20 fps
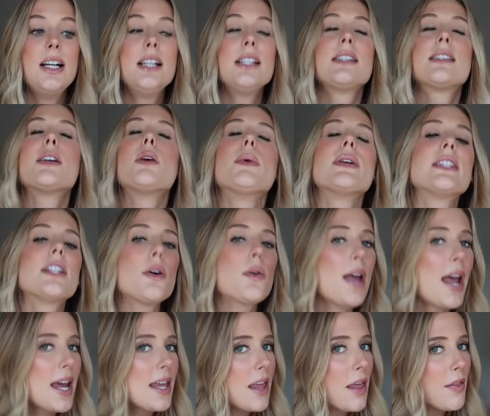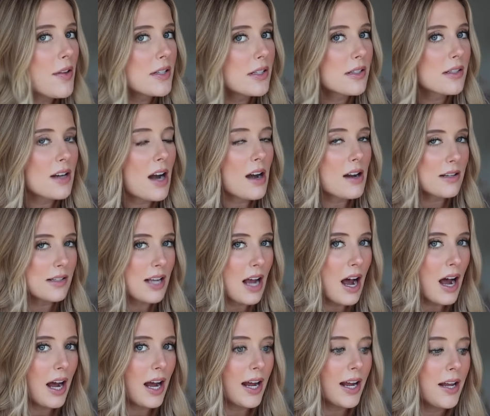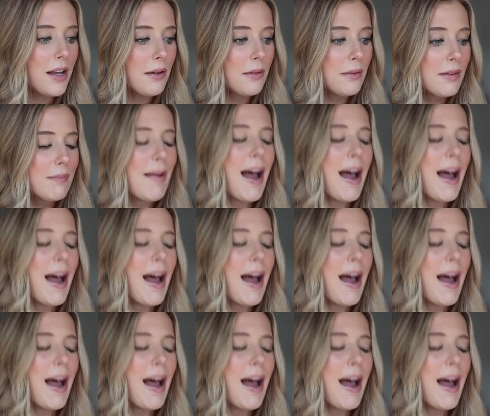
So it's okay that this is not as high.